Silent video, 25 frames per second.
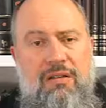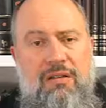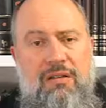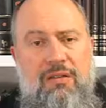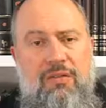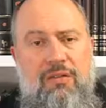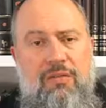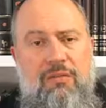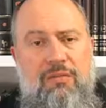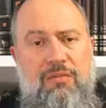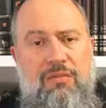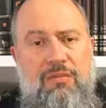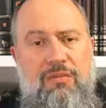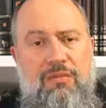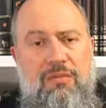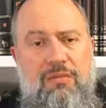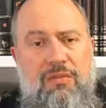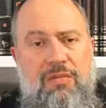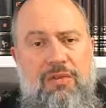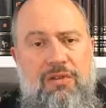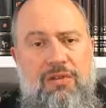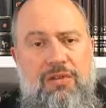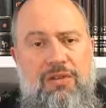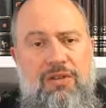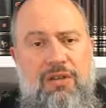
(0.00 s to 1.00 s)
Yom
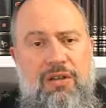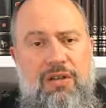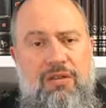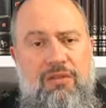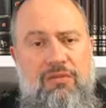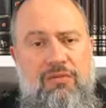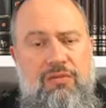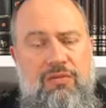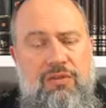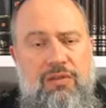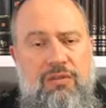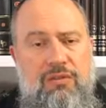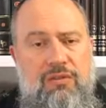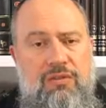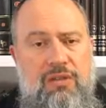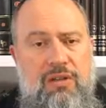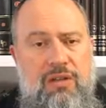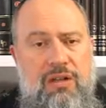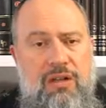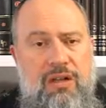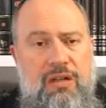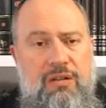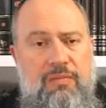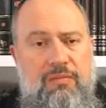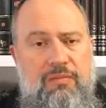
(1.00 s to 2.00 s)
Shichrur
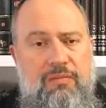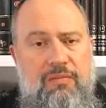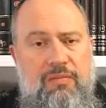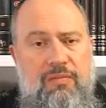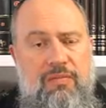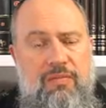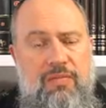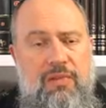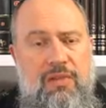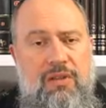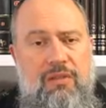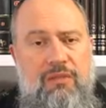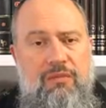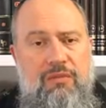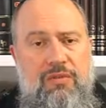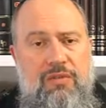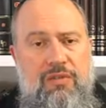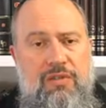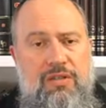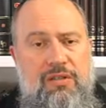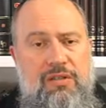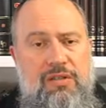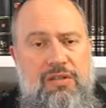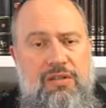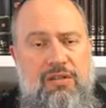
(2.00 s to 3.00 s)
Yerushalayim,
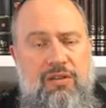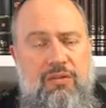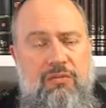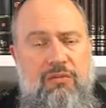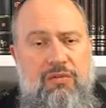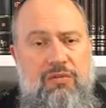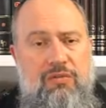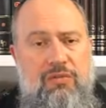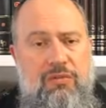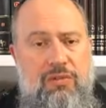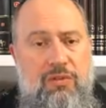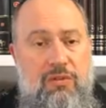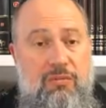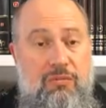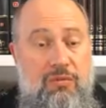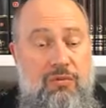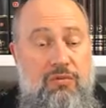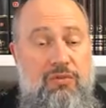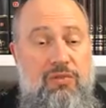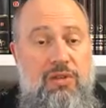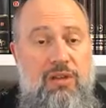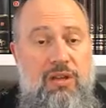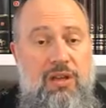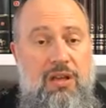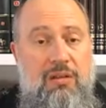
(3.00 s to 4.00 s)
which is Yom
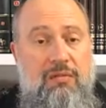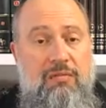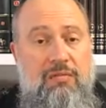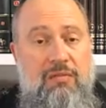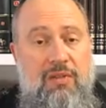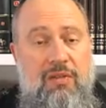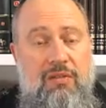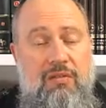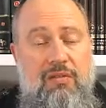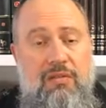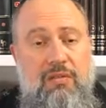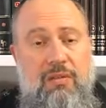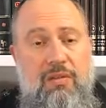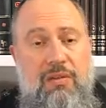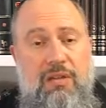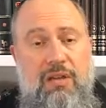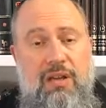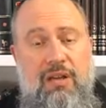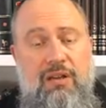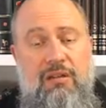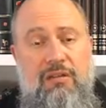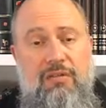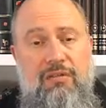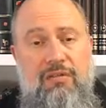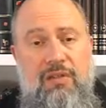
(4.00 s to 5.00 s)
Yerushalayim on the
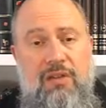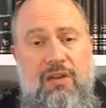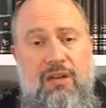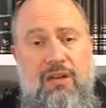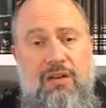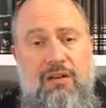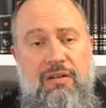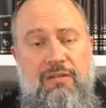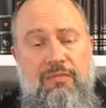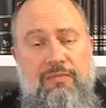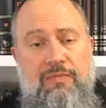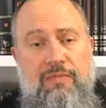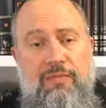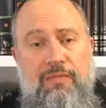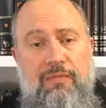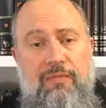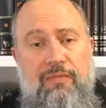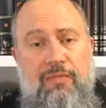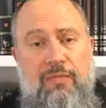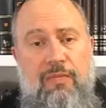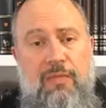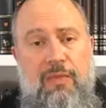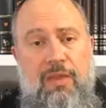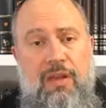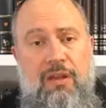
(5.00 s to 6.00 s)
28th of Iyar.
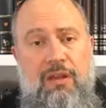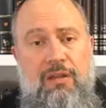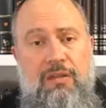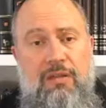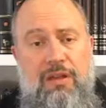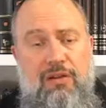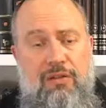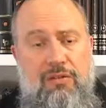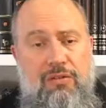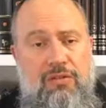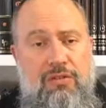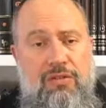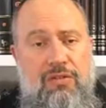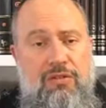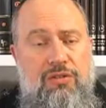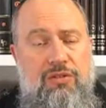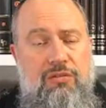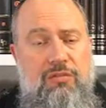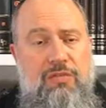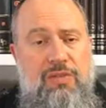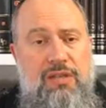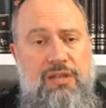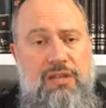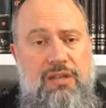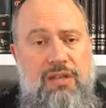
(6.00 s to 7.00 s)
That also
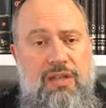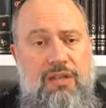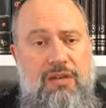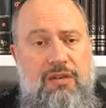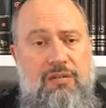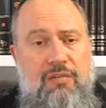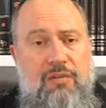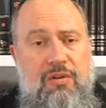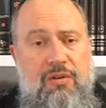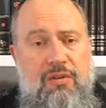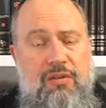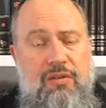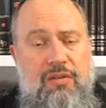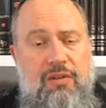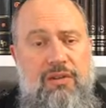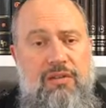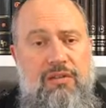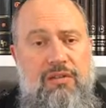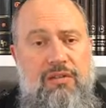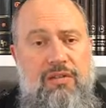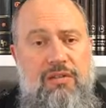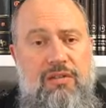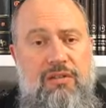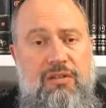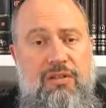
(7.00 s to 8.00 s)
should be said both
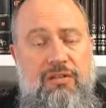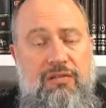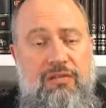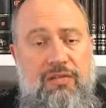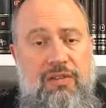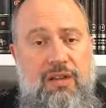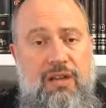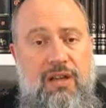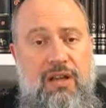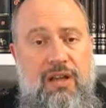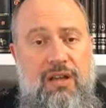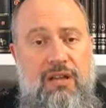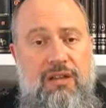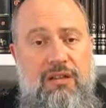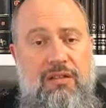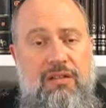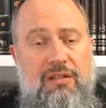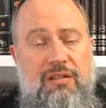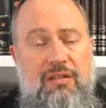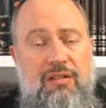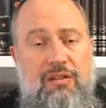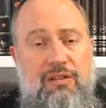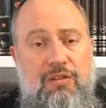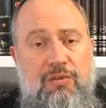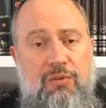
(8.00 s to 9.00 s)
in Tefillah,
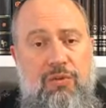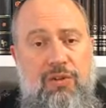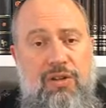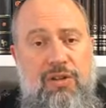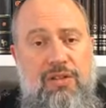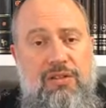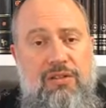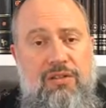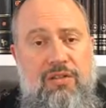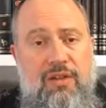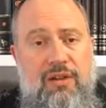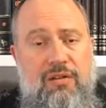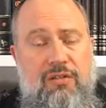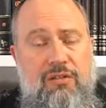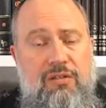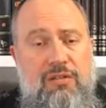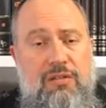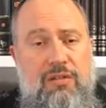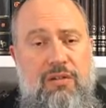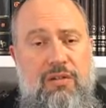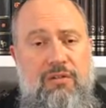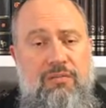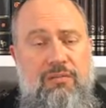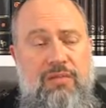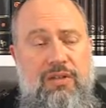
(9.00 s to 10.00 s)
in the Shmoneh Esrei, and
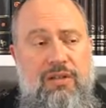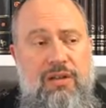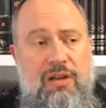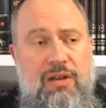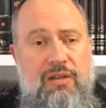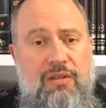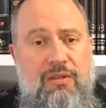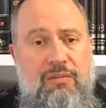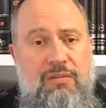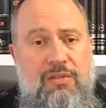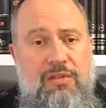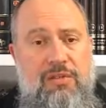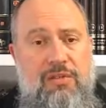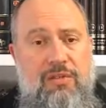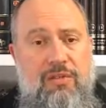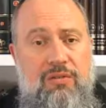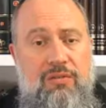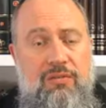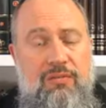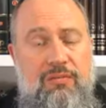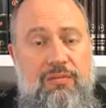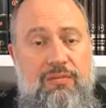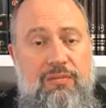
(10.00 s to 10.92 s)
also in Birkat HaMazon,